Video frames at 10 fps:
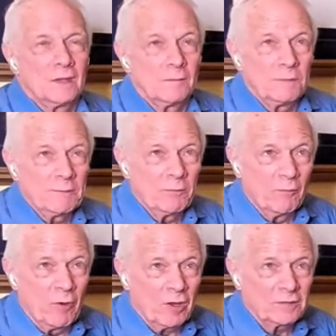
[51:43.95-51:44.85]
And
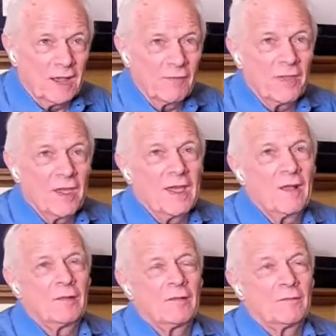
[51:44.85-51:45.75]
people walk down the
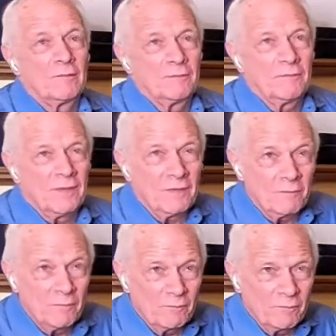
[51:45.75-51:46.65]
aisle
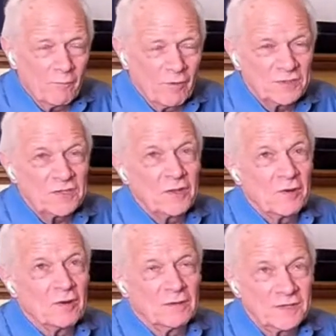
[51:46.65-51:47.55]
once a
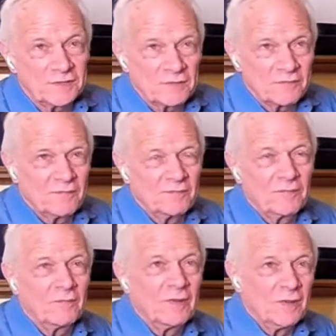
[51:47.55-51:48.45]
year at least
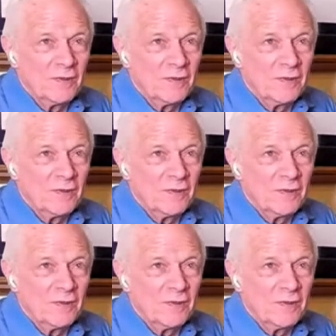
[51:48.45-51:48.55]
to